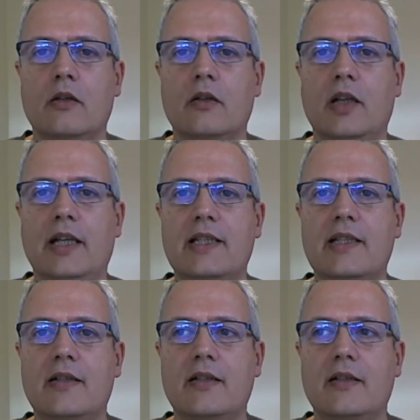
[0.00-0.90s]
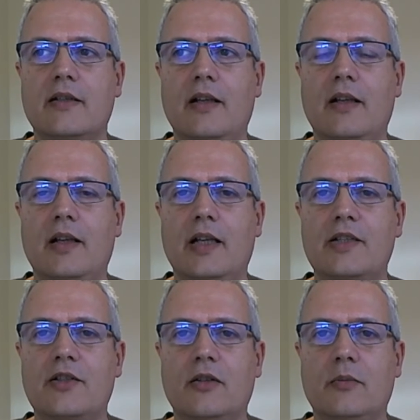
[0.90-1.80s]
Let's
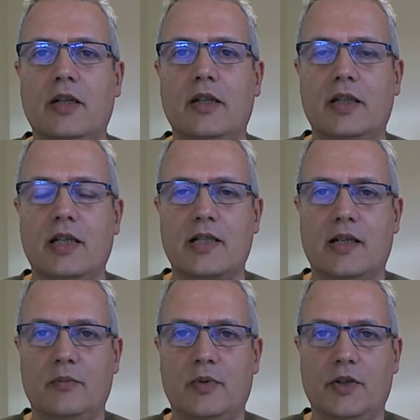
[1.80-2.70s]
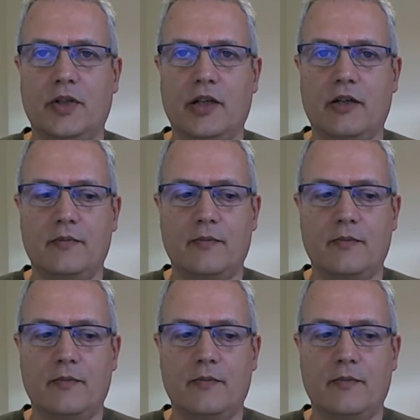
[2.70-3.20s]
talk about an example here.